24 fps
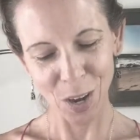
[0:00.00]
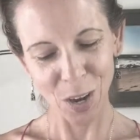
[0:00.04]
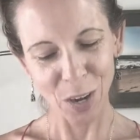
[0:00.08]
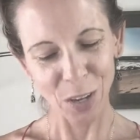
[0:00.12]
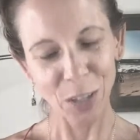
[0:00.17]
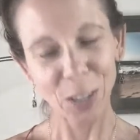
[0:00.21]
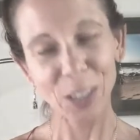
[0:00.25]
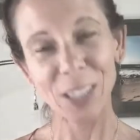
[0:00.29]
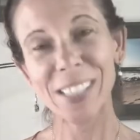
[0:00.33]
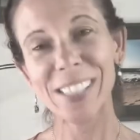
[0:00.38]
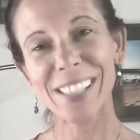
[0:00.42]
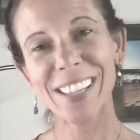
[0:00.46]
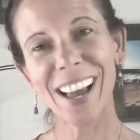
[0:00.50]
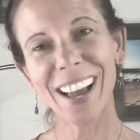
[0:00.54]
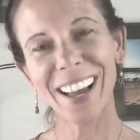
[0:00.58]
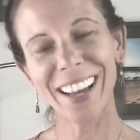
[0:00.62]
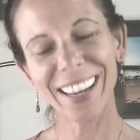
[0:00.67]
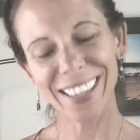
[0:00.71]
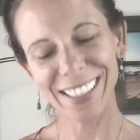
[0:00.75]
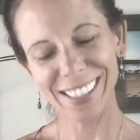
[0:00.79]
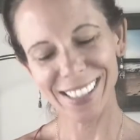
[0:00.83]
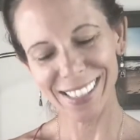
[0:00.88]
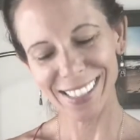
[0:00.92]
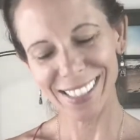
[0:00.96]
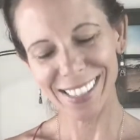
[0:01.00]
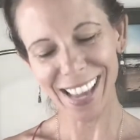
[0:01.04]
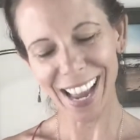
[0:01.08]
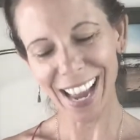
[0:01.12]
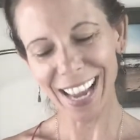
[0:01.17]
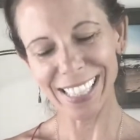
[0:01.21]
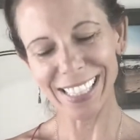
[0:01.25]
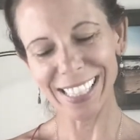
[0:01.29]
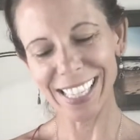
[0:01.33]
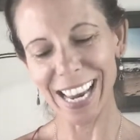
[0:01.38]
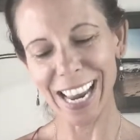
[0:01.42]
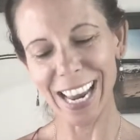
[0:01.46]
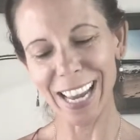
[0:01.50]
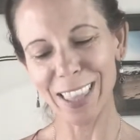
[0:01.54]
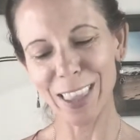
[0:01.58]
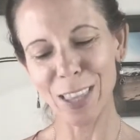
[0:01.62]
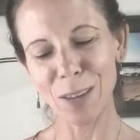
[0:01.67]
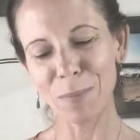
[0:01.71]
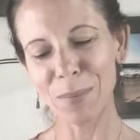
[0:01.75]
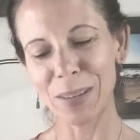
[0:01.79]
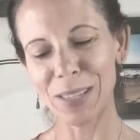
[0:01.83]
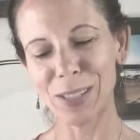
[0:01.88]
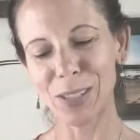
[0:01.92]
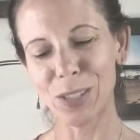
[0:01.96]
Your signs, I take
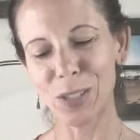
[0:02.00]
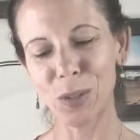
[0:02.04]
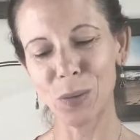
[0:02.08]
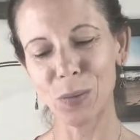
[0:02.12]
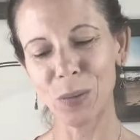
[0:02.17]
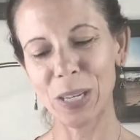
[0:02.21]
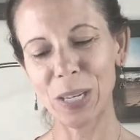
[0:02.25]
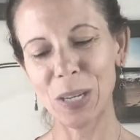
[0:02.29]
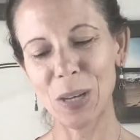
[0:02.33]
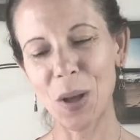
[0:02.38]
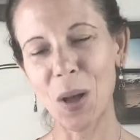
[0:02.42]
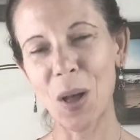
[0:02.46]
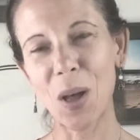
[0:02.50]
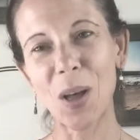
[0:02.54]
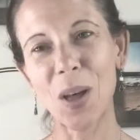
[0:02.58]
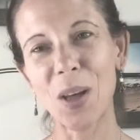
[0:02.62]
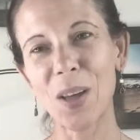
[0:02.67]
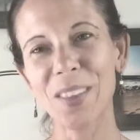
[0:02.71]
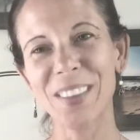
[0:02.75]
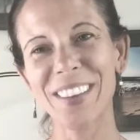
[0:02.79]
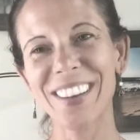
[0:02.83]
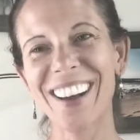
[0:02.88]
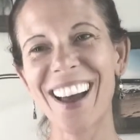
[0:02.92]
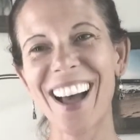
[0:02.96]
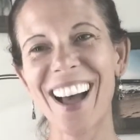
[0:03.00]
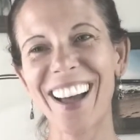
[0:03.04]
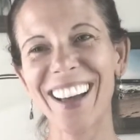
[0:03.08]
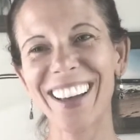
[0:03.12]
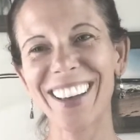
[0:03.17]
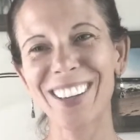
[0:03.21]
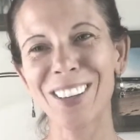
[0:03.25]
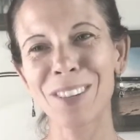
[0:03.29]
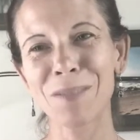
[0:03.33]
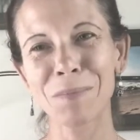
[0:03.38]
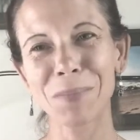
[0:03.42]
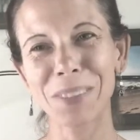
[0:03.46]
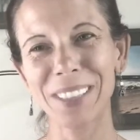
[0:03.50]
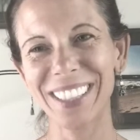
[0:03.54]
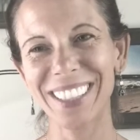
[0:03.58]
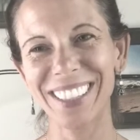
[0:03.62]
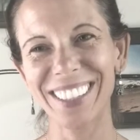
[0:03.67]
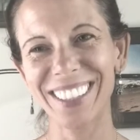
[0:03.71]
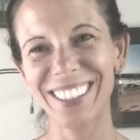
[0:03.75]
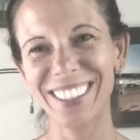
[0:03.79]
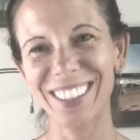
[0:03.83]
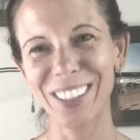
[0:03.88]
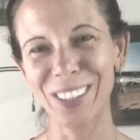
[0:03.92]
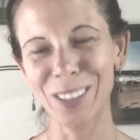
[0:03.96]
them in to recall that I
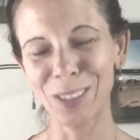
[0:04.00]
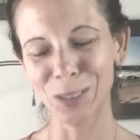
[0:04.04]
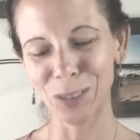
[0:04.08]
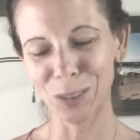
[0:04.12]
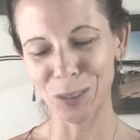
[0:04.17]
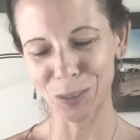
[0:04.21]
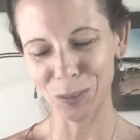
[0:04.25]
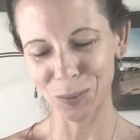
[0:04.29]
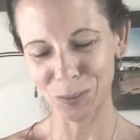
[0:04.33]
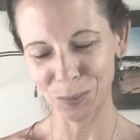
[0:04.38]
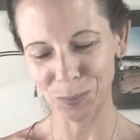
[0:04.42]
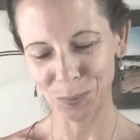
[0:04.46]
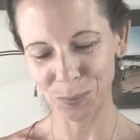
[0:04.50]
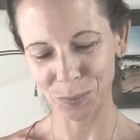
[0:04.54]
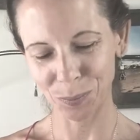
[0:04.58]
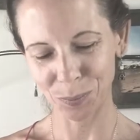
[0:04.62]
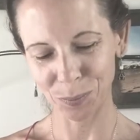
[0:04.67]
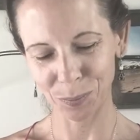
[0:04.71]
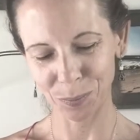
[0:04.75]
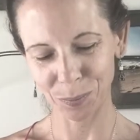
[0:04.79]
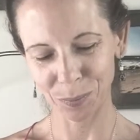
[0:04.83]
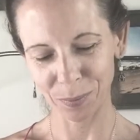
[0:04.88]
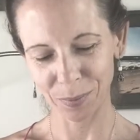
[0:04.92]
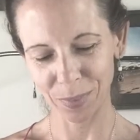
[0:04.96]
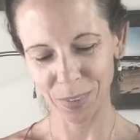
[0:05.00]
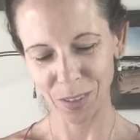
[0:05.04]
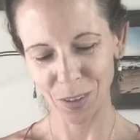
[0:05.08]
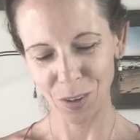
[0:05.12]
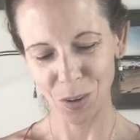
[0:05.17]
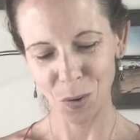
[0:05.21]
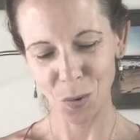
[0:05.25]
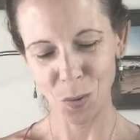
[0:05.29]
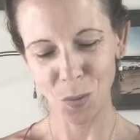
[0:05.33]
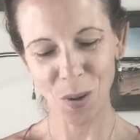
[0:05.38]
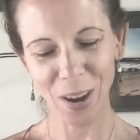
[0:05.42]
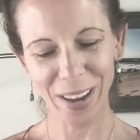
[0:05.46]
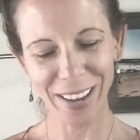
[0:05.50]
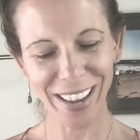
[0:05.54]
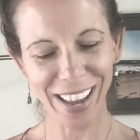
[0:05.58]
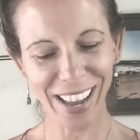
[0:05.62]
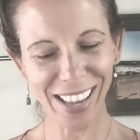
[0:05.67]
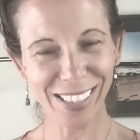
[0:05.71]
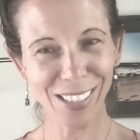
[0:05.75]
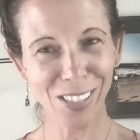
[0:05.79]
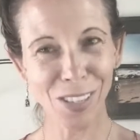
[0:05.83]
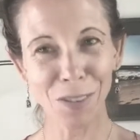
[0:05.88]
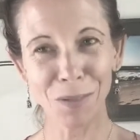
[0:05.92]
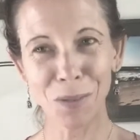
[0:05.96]
completed you. Why,
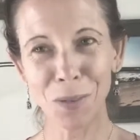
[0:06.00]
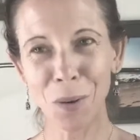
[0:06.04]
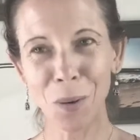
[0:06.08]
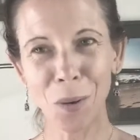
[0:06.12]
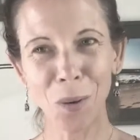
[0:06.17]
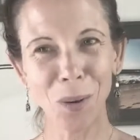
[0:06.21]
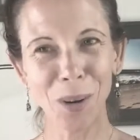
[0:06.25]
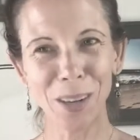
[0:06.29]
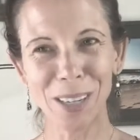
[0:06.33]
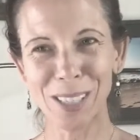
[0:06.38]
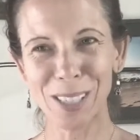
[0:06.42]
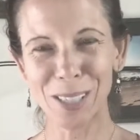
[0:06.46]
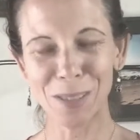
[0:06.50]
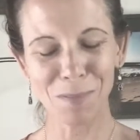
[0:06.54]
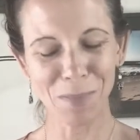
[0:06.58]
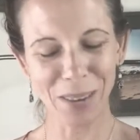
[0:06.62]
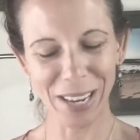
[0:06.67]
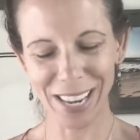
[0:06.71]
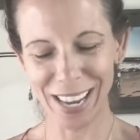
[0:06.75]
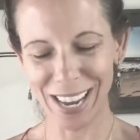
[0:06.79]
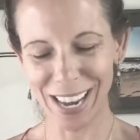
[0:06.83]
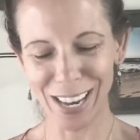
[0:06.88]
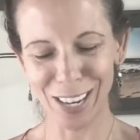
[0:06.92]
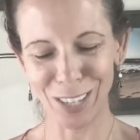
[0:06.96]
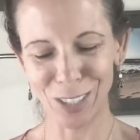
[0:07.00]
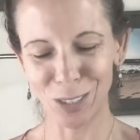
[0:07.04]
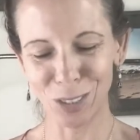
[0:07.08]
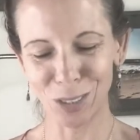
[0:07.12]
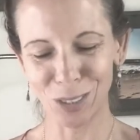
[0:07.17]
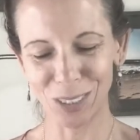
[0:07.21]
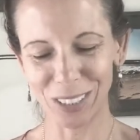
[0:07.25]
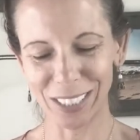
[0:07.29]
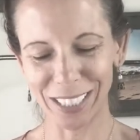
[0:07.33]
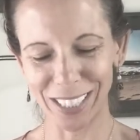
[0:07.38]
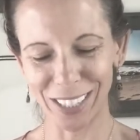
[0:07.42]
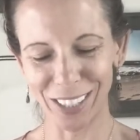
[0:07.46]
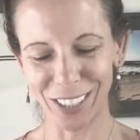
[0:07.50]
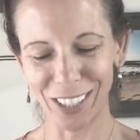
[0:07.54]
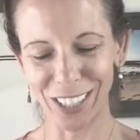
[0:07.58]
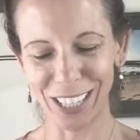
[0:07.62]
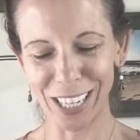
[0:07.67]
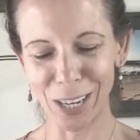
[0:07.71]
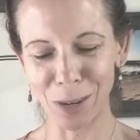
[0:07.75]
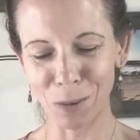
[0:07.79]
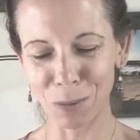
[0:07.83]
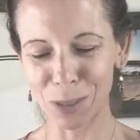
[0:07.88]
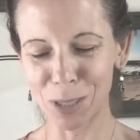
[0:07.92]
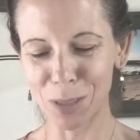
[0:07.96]
yes, of course, my angel dear,
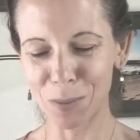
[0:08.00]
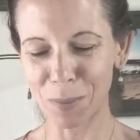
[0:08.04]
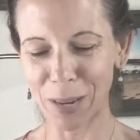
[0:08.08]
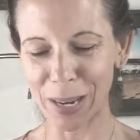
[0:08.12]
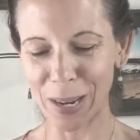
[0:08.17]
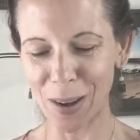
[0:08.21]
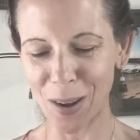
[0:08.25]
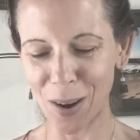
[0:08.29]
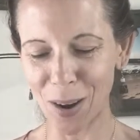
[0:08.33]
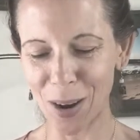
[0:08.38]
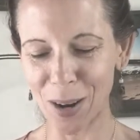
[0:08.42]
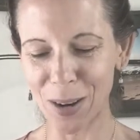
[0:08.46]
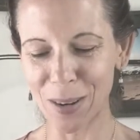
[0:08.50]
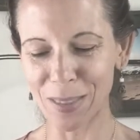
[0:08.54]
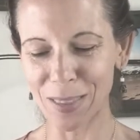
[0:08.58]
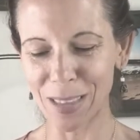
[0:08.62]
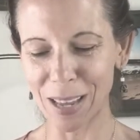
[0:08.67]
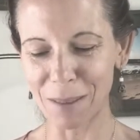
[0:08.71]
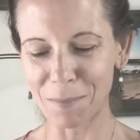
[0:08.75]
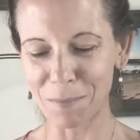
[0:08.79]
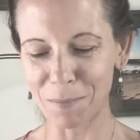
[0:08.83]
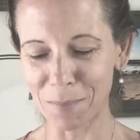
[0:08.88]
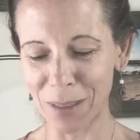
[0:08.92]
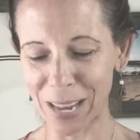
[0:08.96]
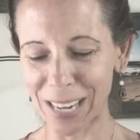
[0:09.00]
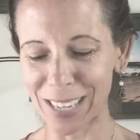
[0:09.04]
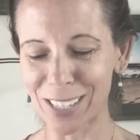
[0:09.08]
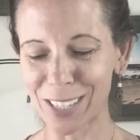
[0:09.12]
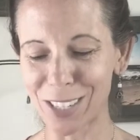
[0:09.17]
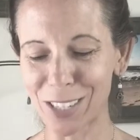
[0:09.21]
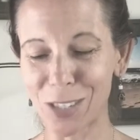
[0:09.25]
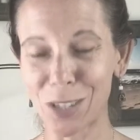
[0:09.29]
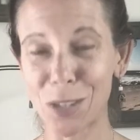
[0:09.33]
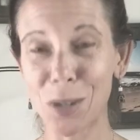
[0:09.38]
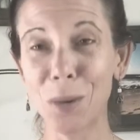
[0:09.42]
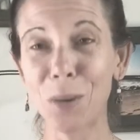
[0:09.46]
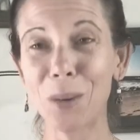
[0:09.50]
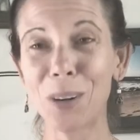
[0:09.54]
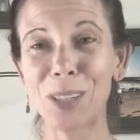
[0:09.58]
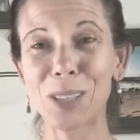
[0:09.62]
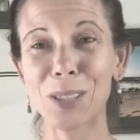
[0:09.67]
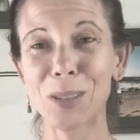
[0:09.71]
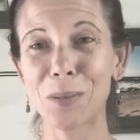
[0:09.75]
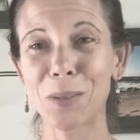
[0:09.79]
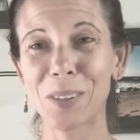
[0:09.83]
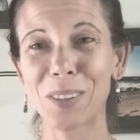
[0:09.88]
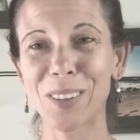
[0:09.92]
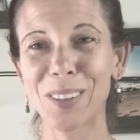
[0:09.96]
it was my heart that mended
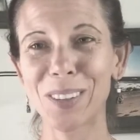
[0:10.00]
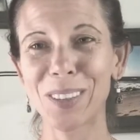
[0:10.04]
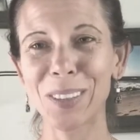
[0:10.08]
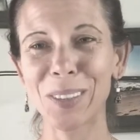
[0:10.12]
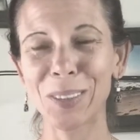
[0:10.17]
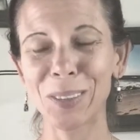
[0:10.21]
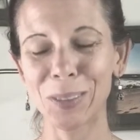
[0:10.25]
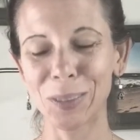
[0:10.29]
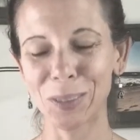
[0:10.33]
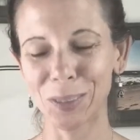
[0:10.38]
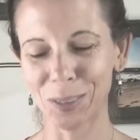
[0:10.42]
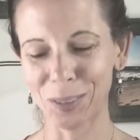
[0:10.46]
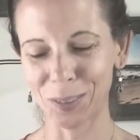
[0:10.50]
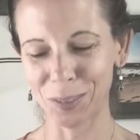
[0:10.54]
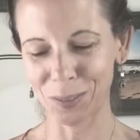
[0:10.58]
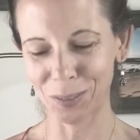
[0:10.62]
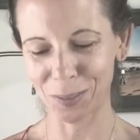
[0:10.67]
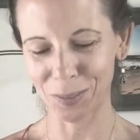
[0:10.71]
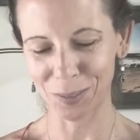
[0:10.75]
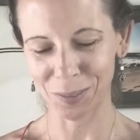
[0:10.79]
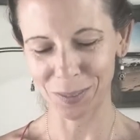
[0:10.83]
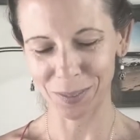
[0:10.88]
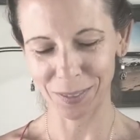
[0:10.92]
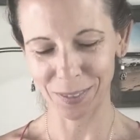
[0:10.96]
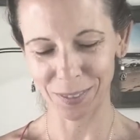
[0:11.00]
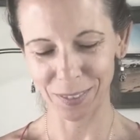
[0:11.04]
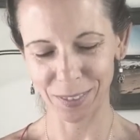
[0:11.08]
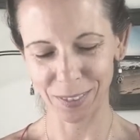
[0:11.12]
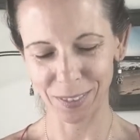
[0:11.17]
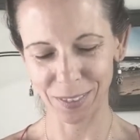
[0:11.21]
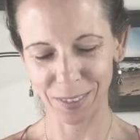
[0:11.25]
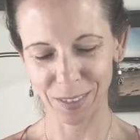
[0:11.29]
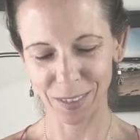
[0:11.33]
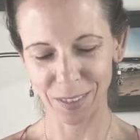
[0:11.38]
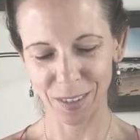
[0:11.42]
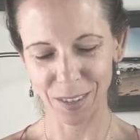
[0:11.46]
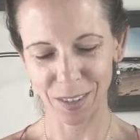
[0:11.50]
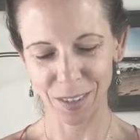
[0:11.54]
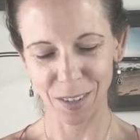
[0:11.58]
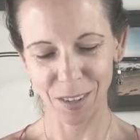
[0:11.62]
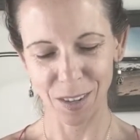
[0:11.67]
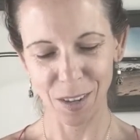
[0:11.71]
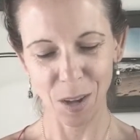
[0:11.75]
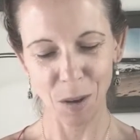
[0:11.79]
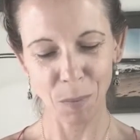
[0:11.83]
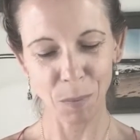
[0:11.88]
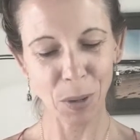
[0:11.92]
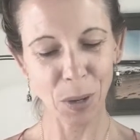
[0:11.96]
yours with glue.
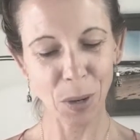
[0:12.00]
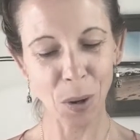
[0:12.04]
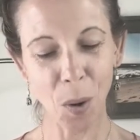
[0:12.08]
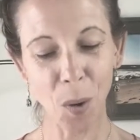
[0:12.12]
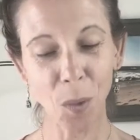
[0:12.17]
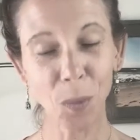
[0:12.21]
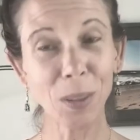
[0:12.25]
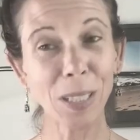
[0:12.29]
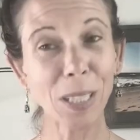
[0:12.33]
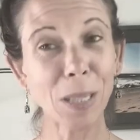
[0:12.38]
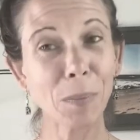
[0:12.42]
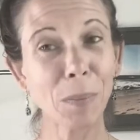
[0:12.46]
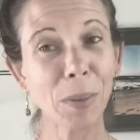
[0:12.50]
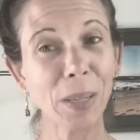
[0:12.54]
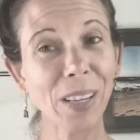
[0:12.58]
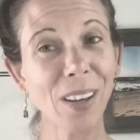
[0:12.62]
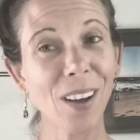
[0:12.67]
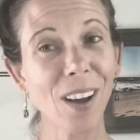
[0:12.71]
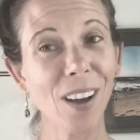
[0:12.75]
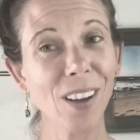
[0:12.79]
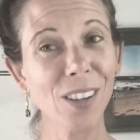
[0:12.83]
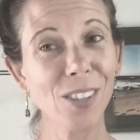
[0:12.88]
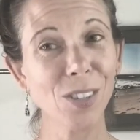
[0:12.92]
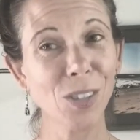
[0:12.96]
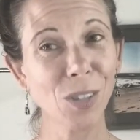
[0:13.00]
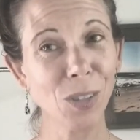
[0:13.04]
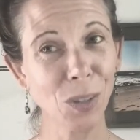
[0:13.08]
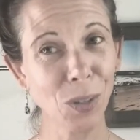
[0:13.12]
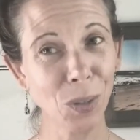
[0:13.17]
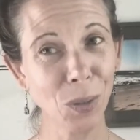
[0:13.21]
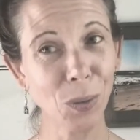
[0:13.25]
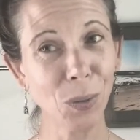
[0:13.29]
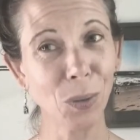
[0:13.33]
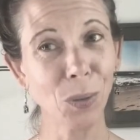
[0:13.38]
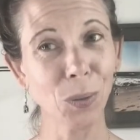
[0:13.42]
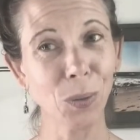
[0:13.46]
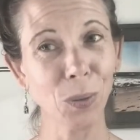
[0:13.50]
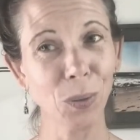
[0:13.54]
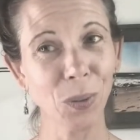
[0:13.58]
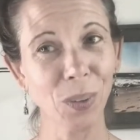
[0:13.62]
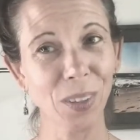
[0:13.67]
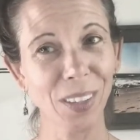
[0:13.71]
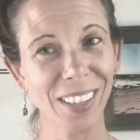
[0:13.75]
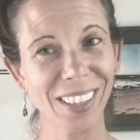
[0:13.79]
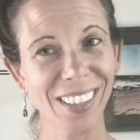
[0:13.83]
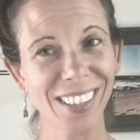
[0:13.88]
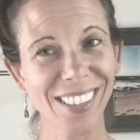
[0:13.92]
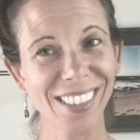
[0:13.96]
But only because you
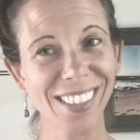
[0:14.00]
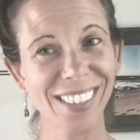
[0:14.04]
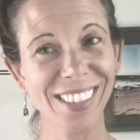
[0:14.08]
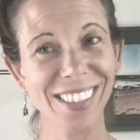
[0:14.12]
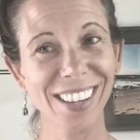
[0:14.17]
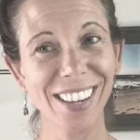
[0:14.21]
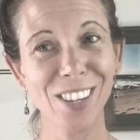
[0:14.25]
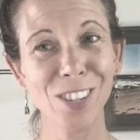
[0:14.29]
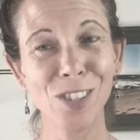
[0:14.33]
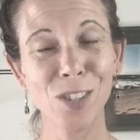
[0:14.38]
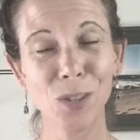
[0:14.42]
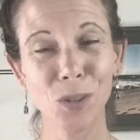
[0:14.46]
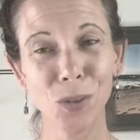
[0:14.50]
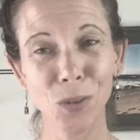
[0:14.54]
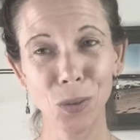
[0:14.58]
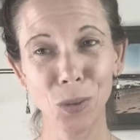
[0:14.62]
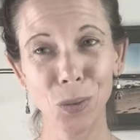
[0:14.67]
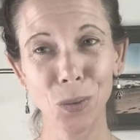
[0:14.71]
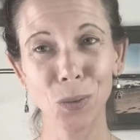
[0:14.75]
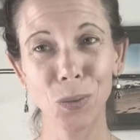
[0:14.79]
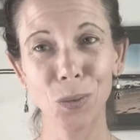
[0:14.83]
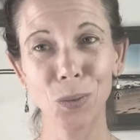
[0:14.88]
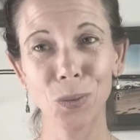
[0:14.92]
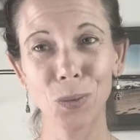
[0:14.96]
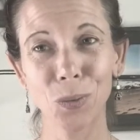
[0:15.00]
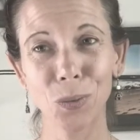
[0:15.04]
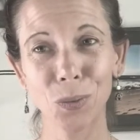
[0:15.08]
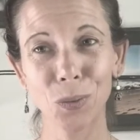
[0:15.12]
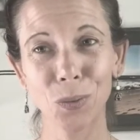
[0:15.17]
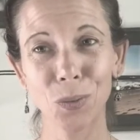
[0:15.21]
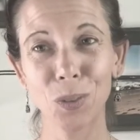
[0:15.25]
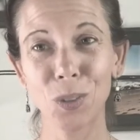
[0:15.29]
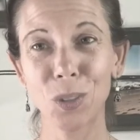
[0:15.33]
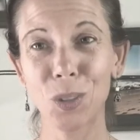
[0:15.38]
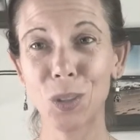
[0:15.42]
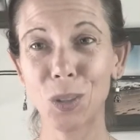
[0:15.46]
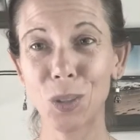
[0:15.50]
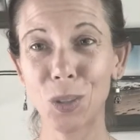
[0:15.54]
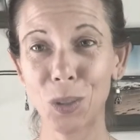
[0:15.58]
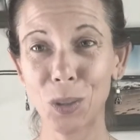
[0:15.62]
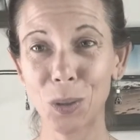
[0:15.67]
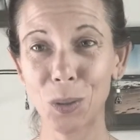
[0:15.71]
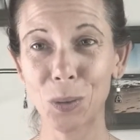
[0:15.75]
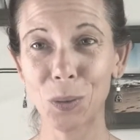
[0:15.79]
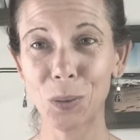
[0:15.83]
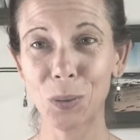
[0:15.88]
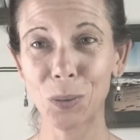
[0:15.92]
stayed true to you.